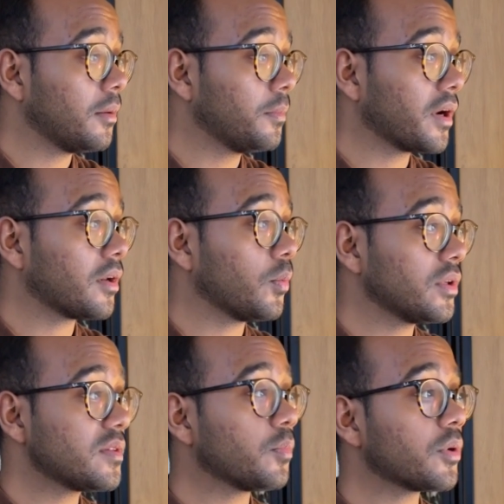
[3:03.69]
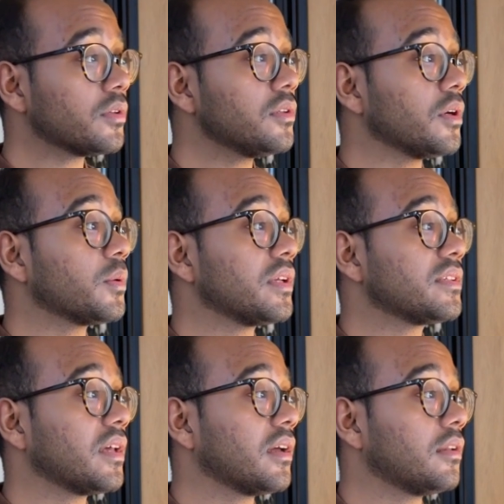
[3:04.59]
But what's important to note
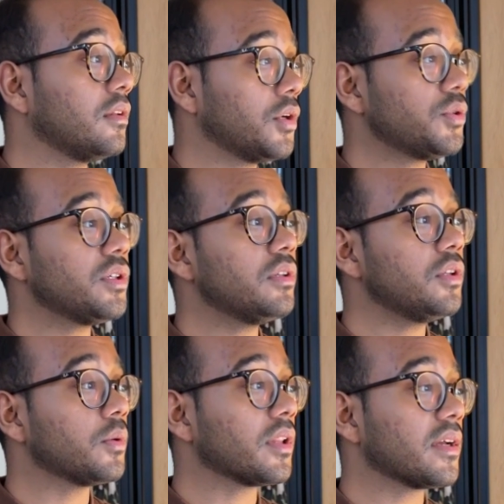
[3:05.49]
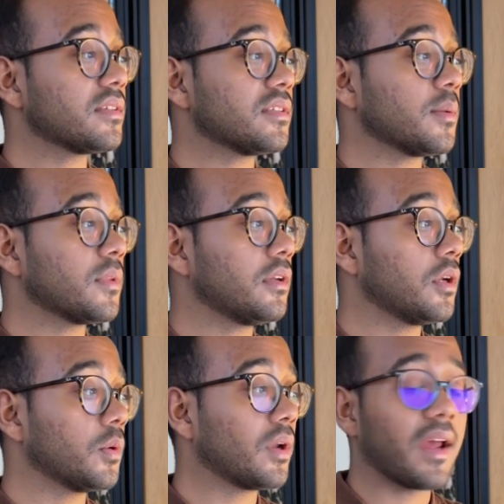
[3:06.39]
is that Notion utilizes something
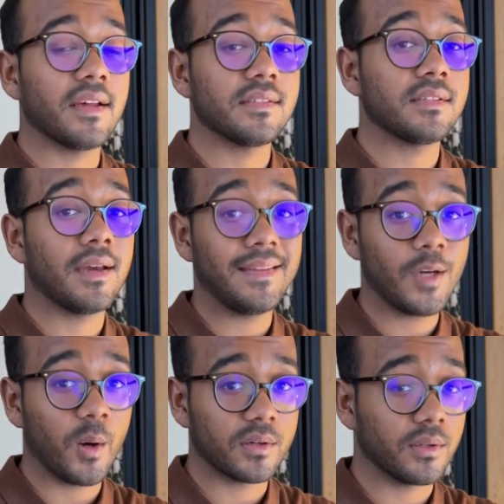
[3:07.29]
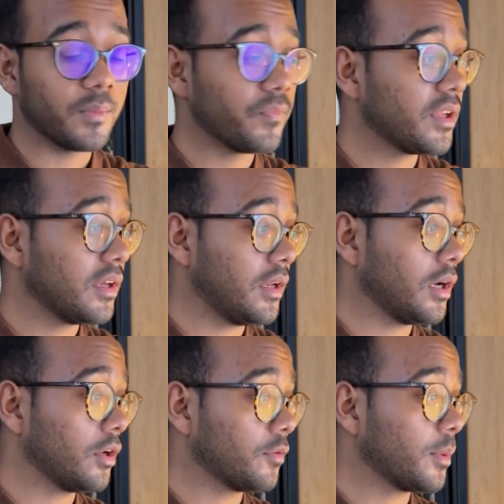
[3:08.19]
known as a toggle.
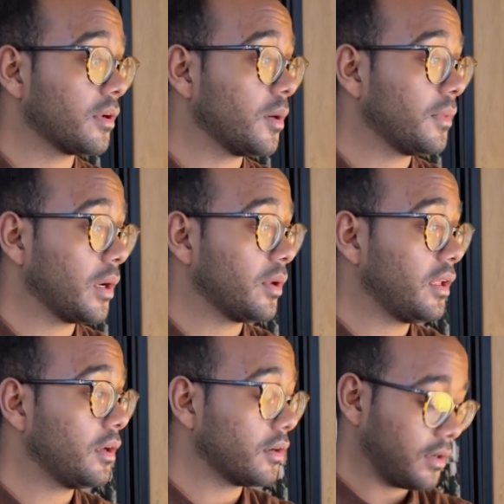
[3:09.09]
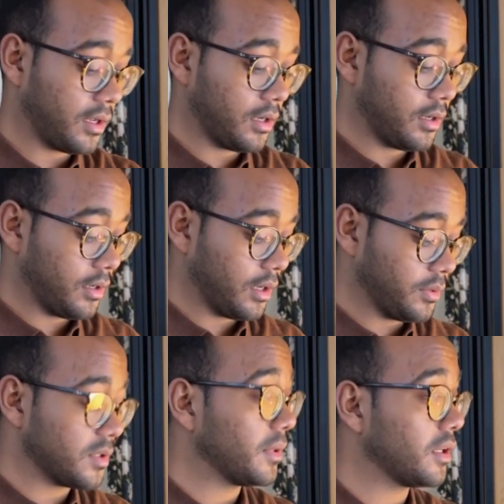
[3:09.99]
Now, if we were to come down here and I
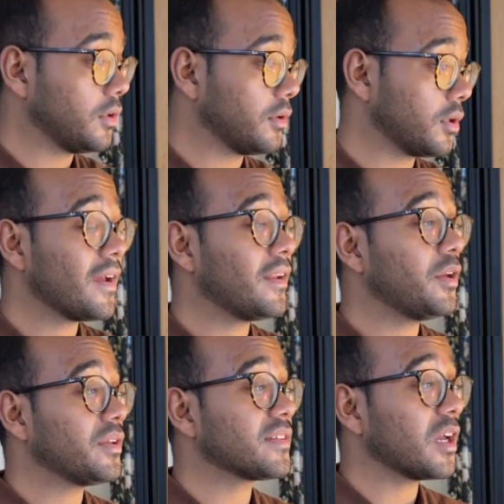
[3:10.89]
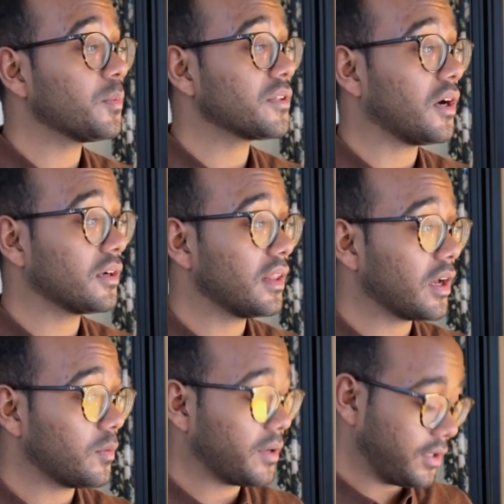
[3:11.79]
was to make a new note, now you can type a toggle
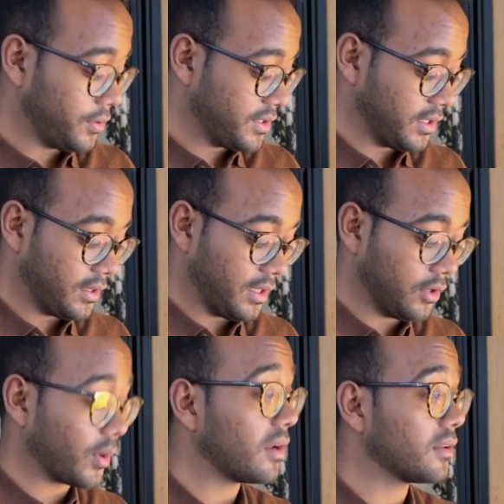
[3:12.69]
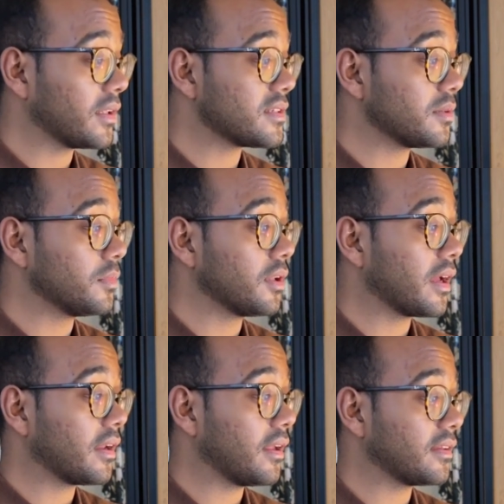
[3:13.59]
out by using the greater than symbol
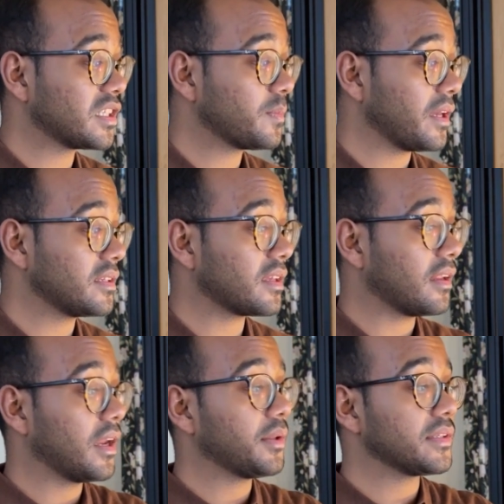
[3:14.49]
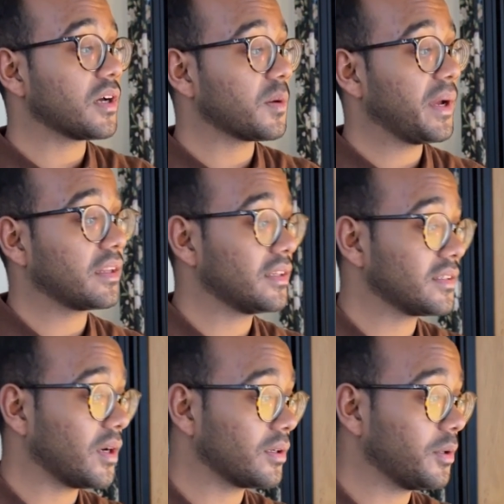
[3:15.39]
and hitting space, and now that's automatically a
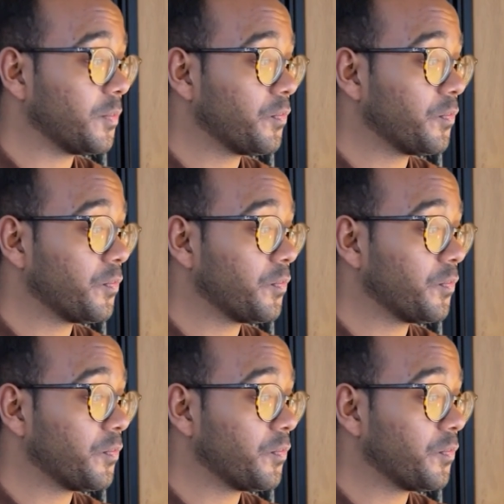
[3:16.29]
toggle.